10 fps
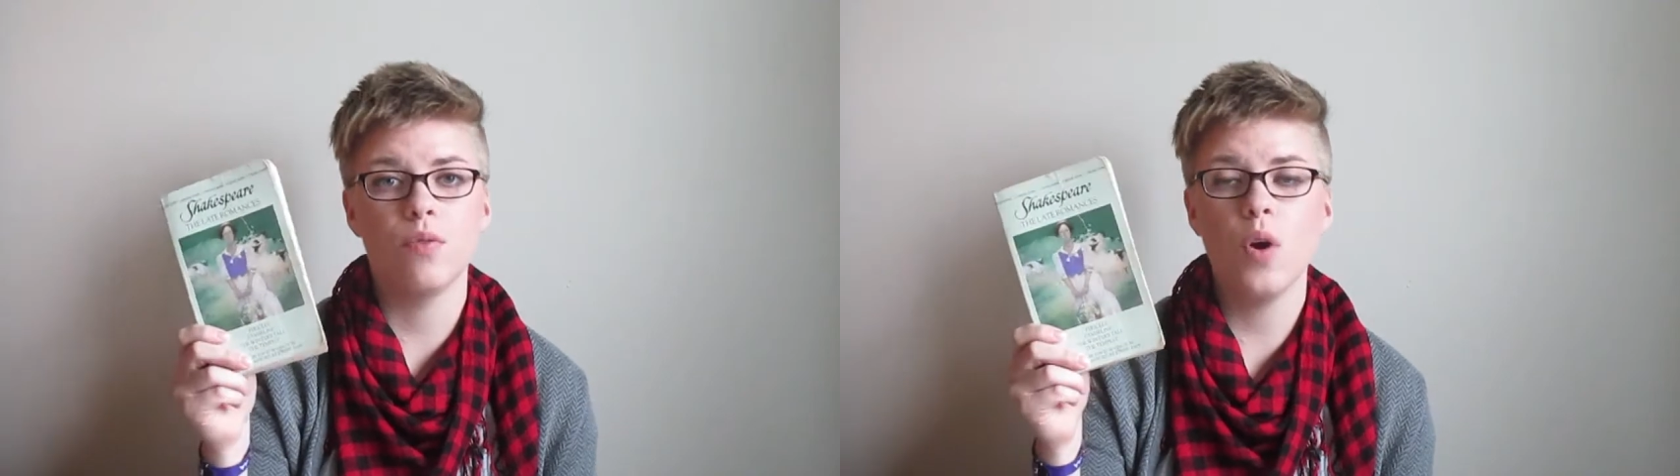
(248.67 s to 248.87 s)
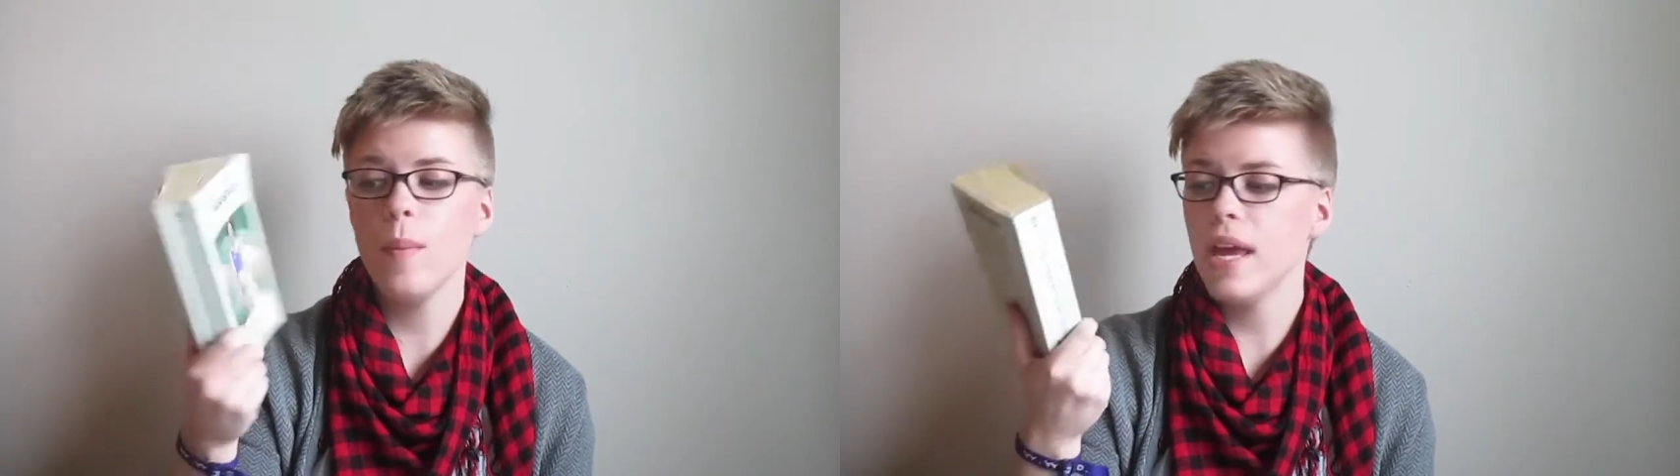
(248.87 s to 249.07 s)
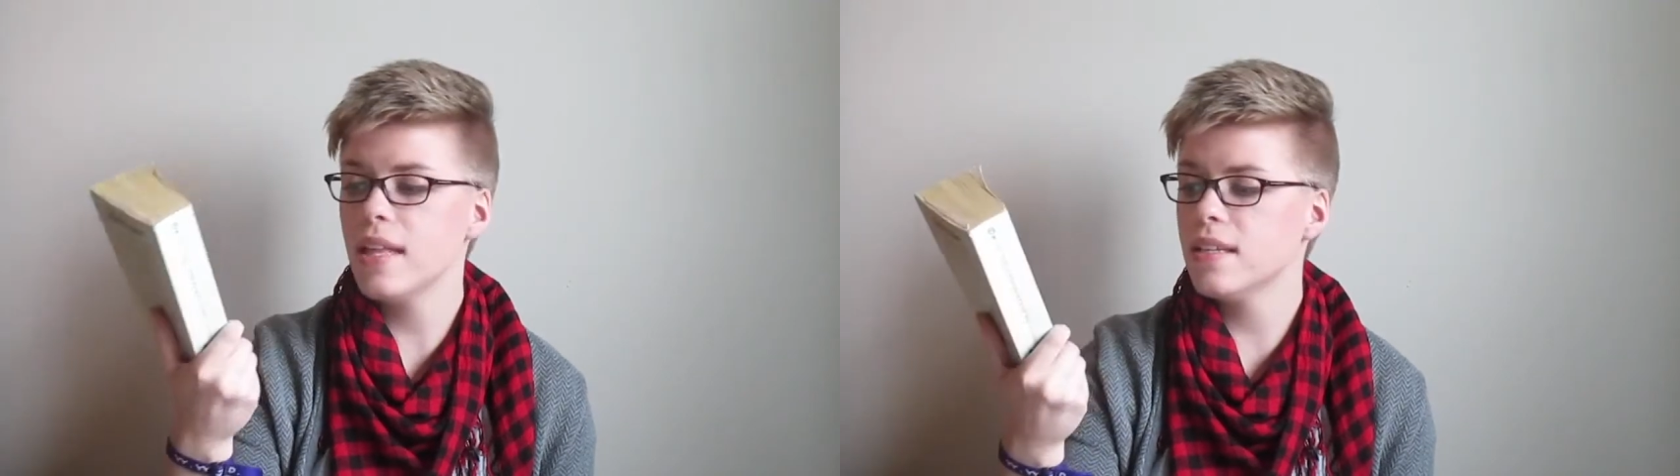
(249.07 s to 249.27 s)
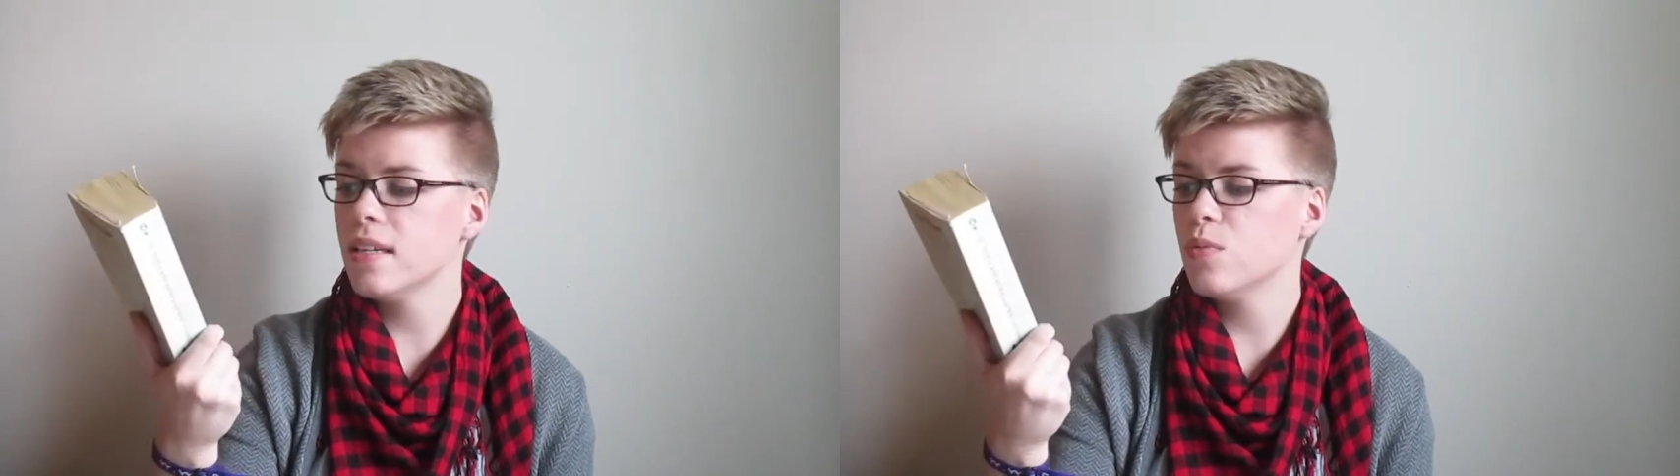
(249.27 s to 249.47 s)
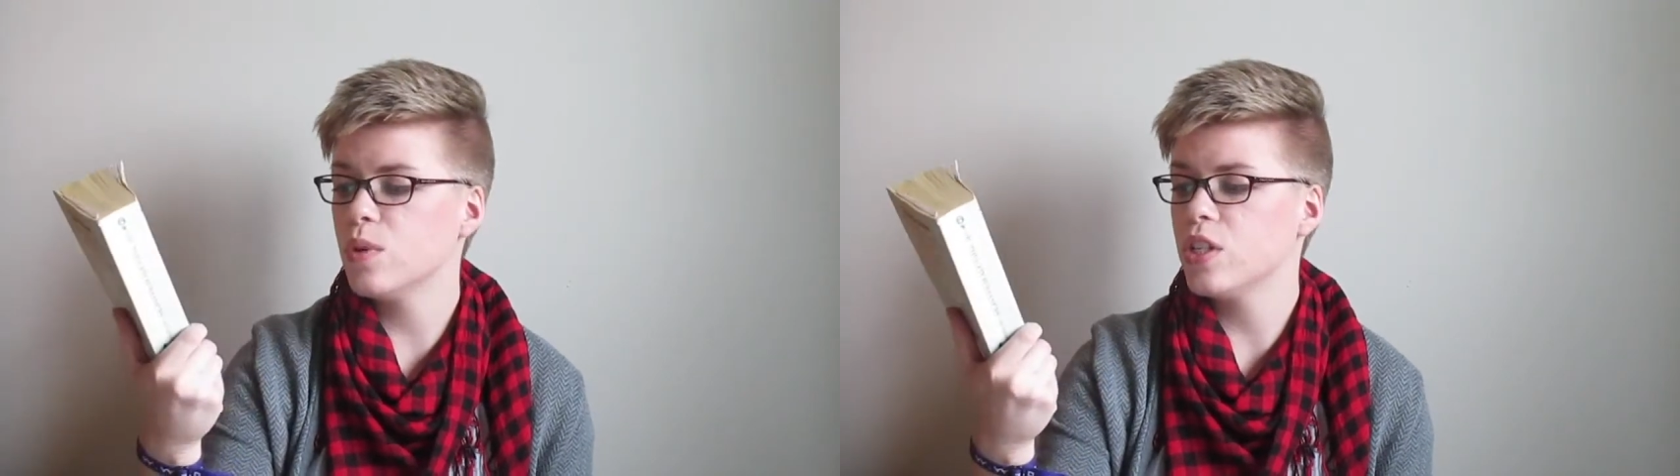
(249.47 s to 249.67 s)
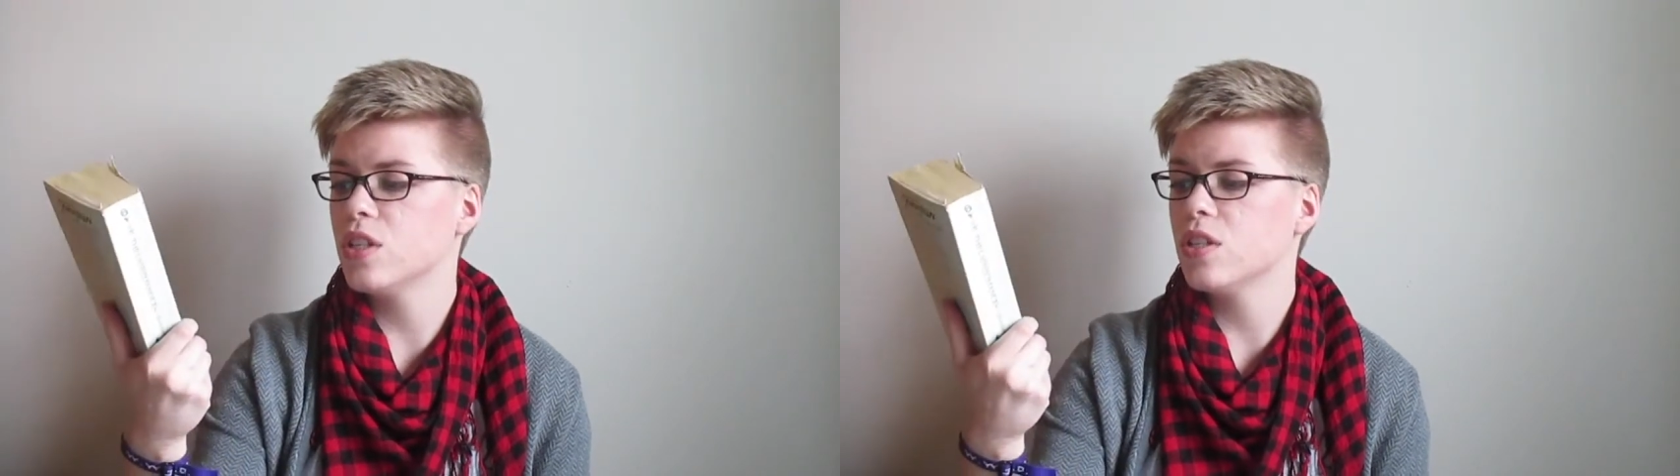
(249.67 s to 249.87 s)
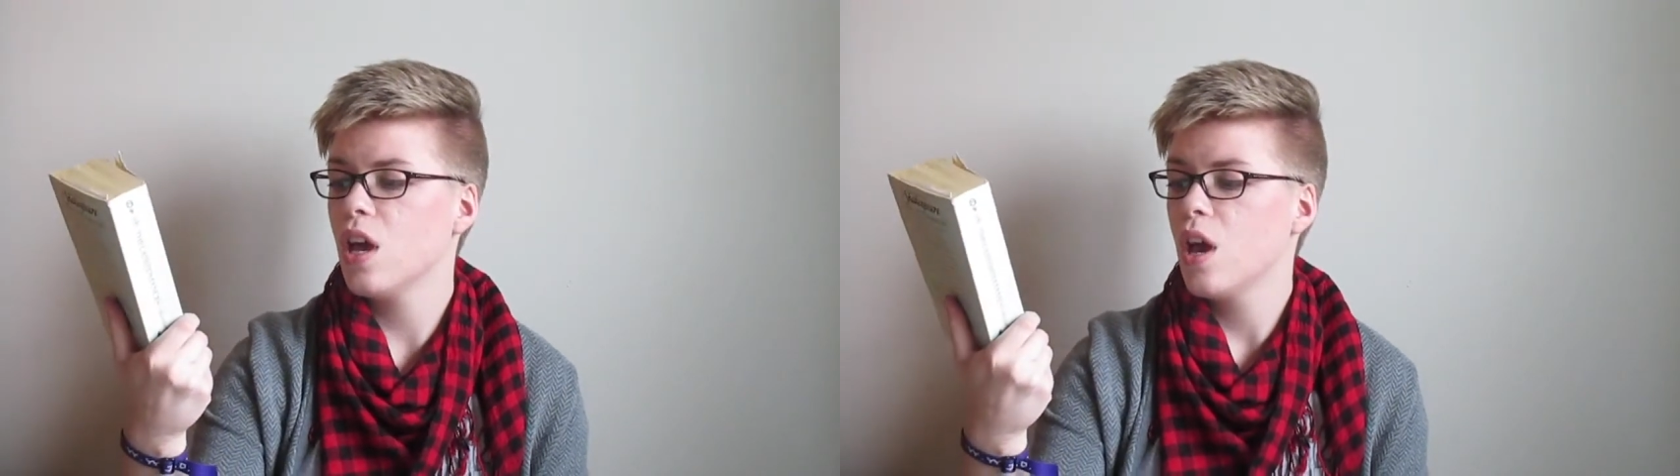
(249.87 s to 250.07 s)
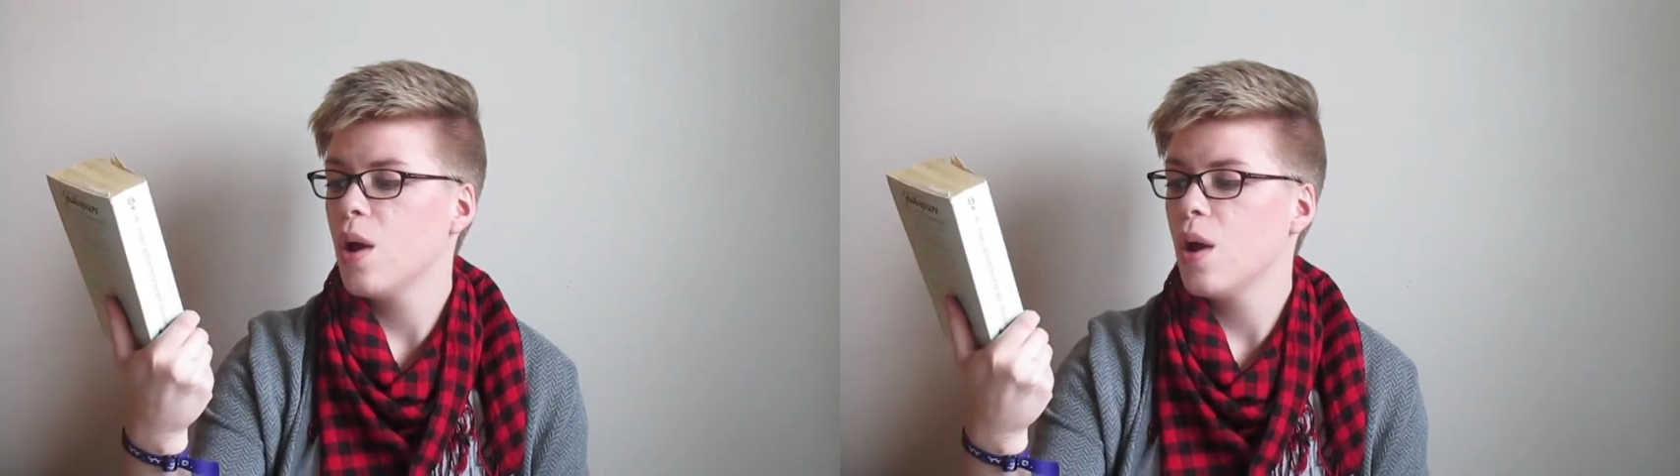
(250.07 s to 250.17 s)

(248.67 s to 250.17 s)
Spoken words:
romances, which is